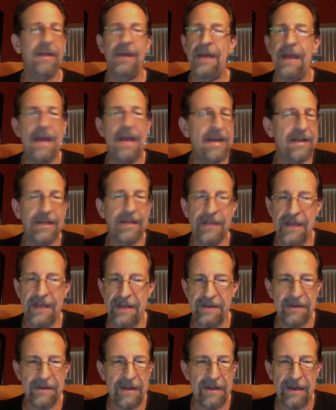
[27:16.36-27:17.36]
And
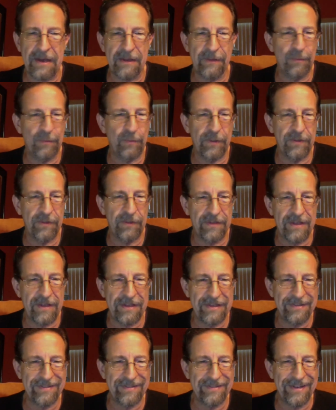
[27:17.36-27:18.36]
again, I would say
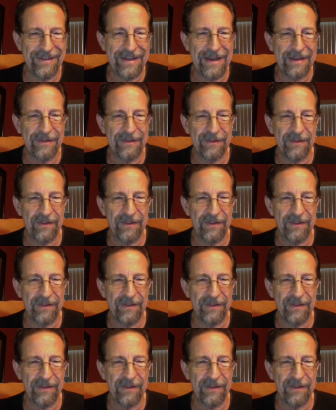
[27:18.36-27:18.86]
it's not